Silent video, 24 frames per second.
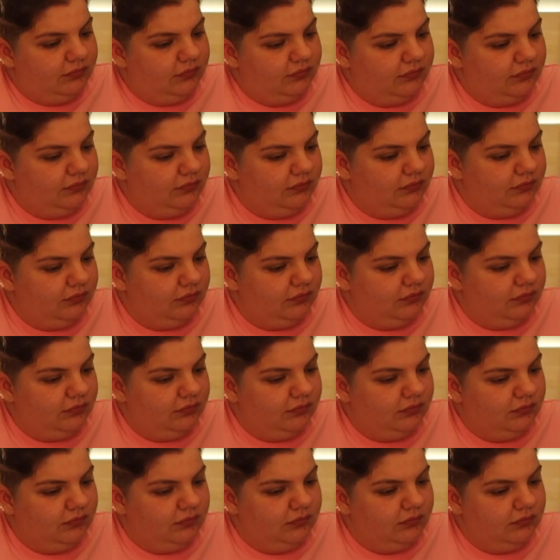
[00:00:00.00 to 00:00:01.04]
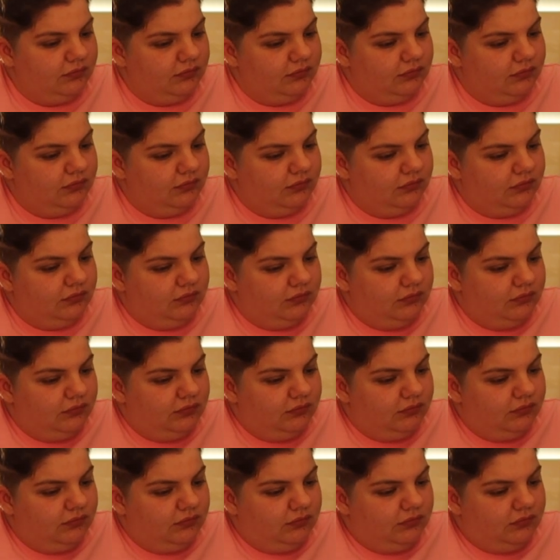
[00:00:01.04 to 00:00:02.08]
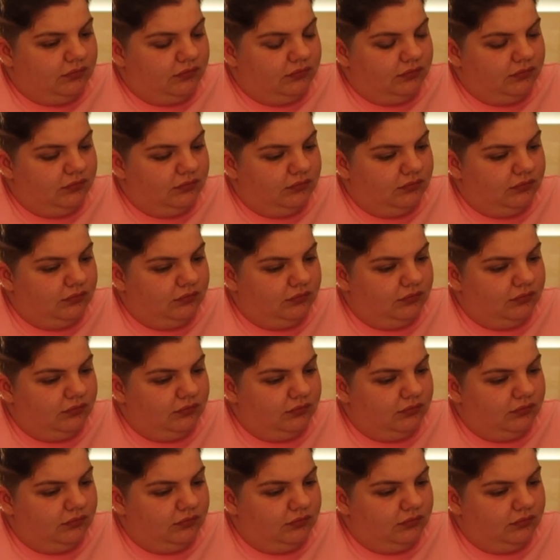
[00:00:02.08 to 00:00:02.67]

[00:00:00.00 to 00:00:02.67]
No words are spoken by the person on screen.